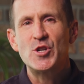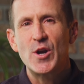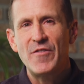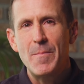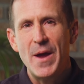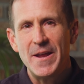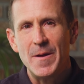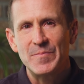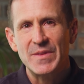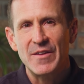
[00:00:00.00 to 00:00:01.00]
Trevor
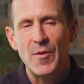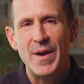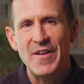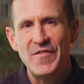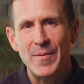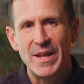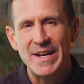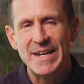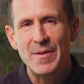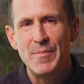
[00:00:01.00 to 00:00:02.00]
Bennett from NFM
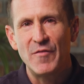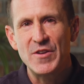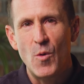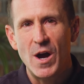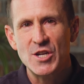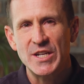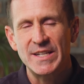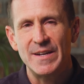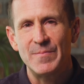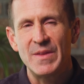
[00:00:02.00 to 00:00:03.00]
Lending in Bellevue,
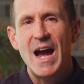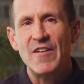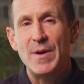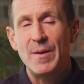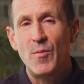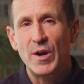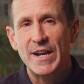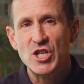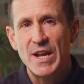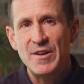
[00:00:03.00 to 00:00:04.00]
Washington. I've been a
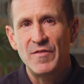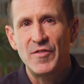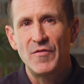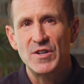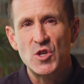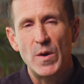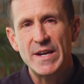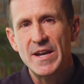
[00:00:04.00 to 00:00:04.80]
mortgage lender for over 20